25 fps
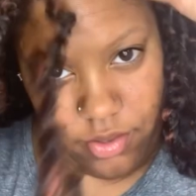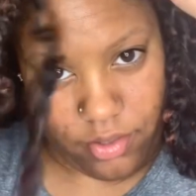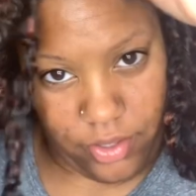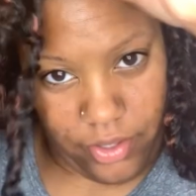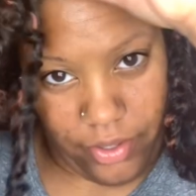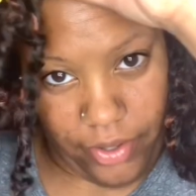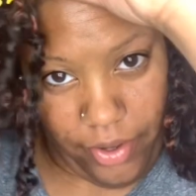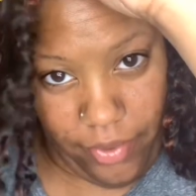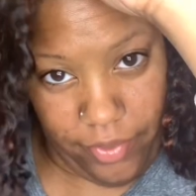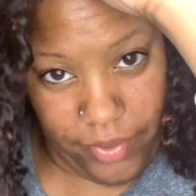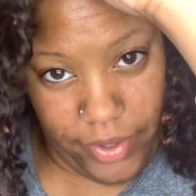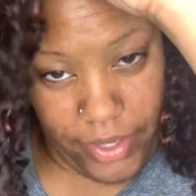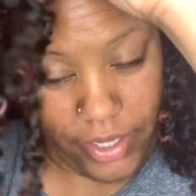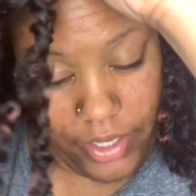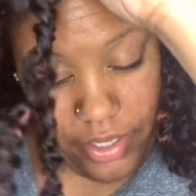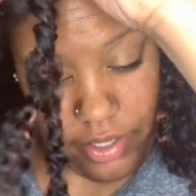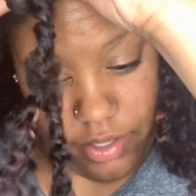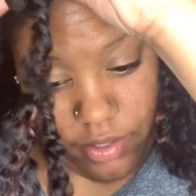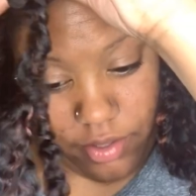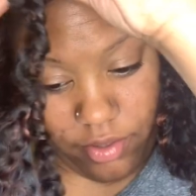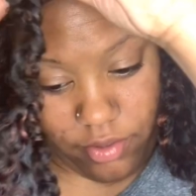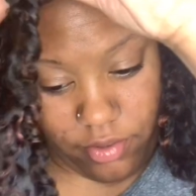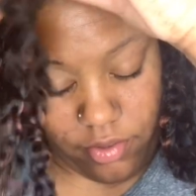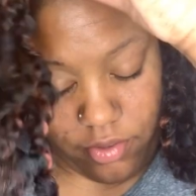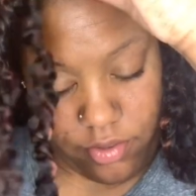you're already
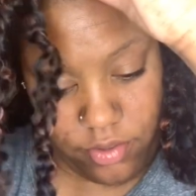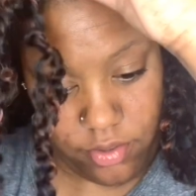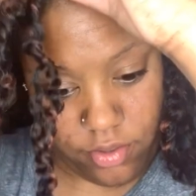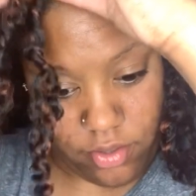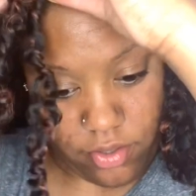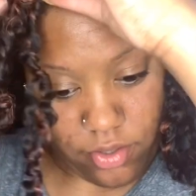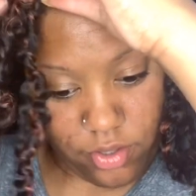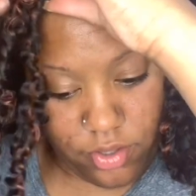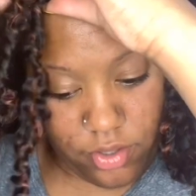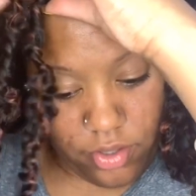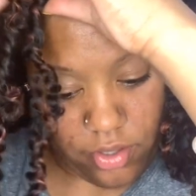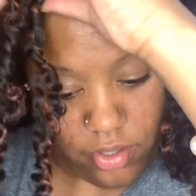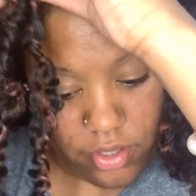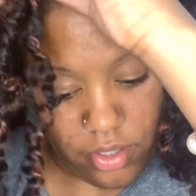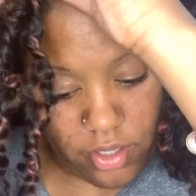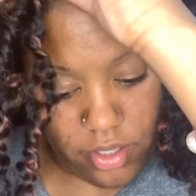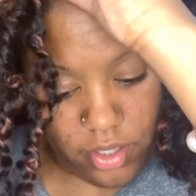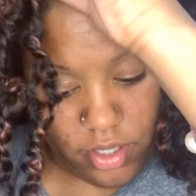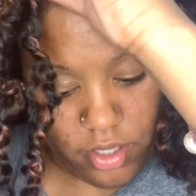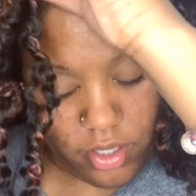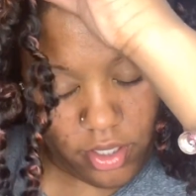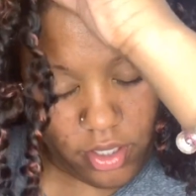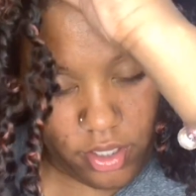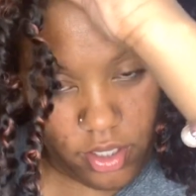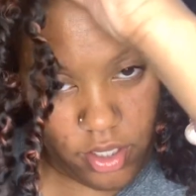done it.
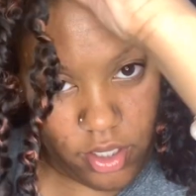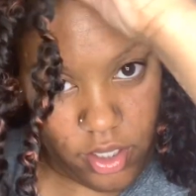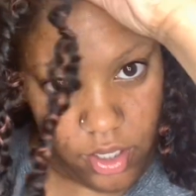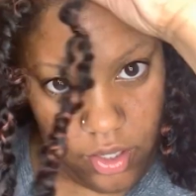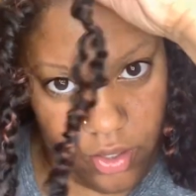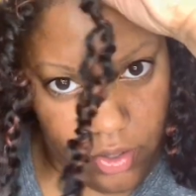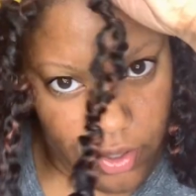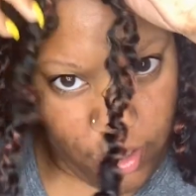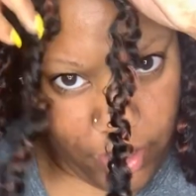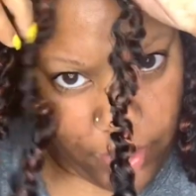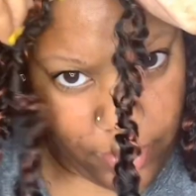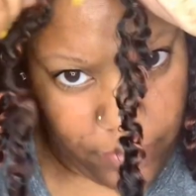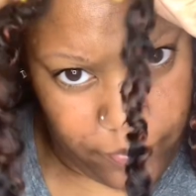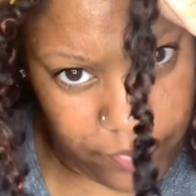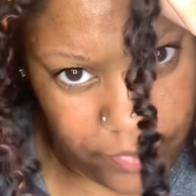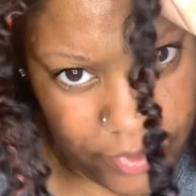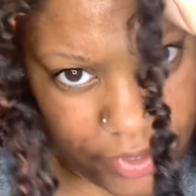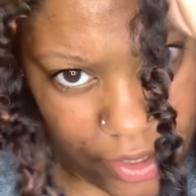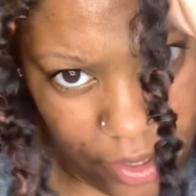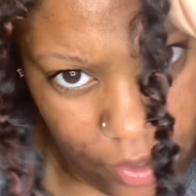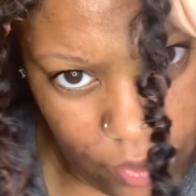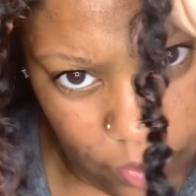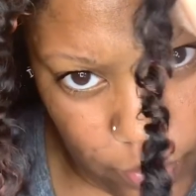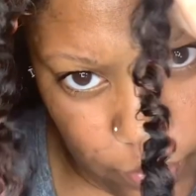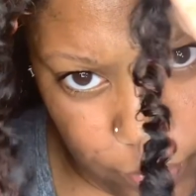Okay,
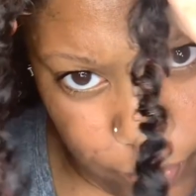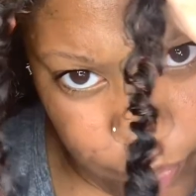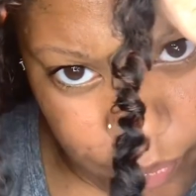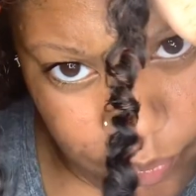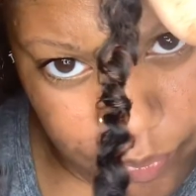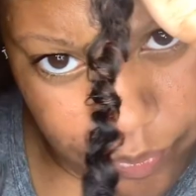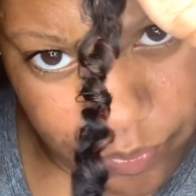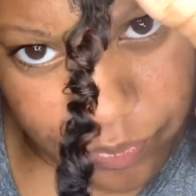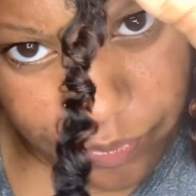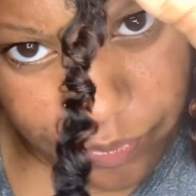so